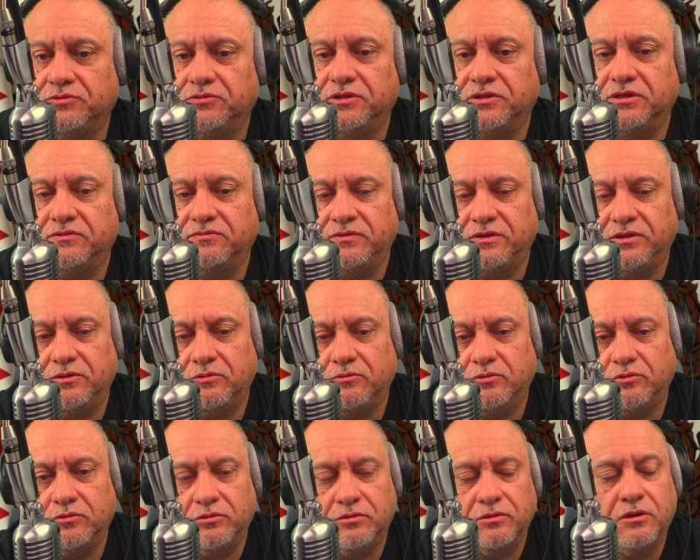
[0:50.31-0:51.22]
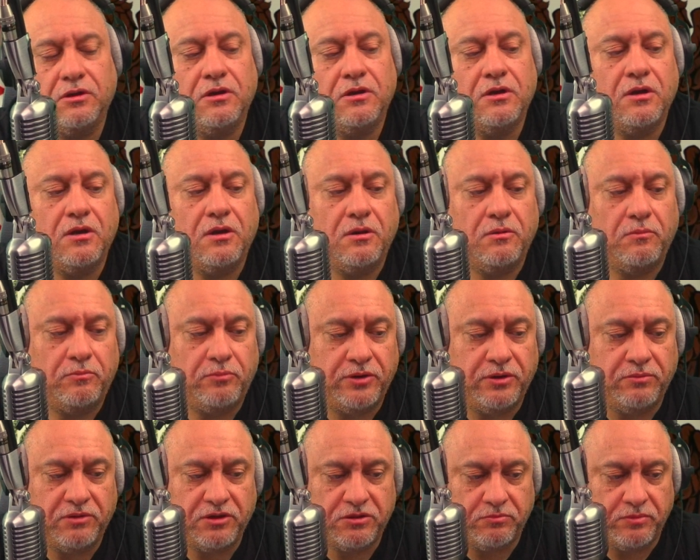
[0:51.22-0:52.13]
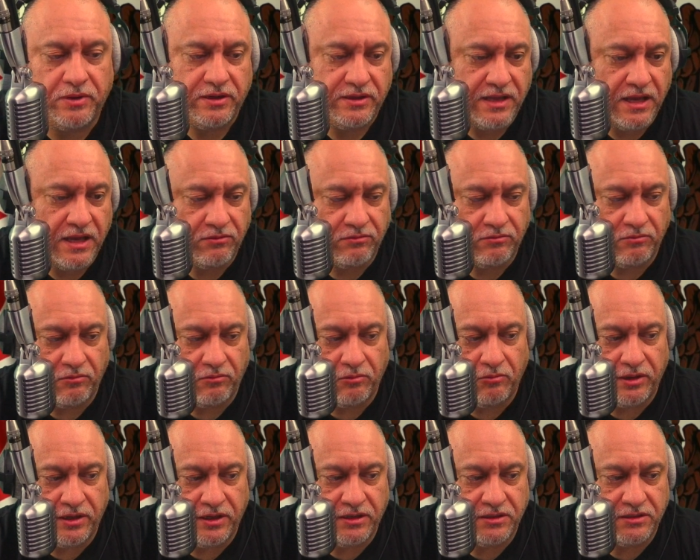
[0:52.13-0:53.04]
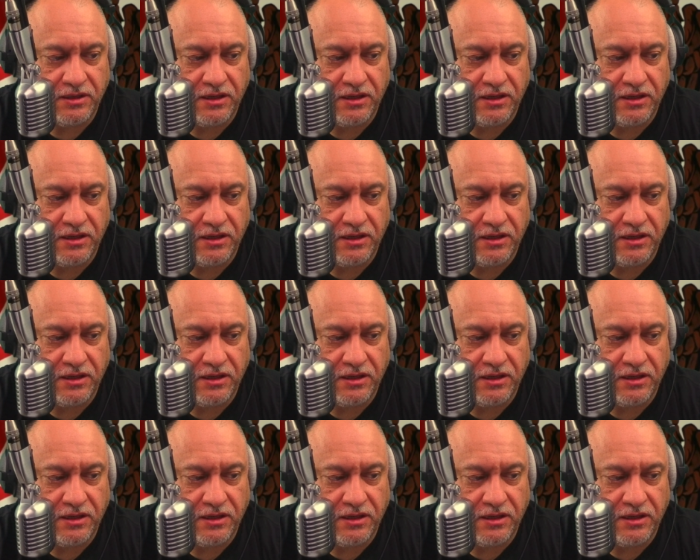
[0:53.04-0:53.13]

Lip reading: This video will pretty much break down what is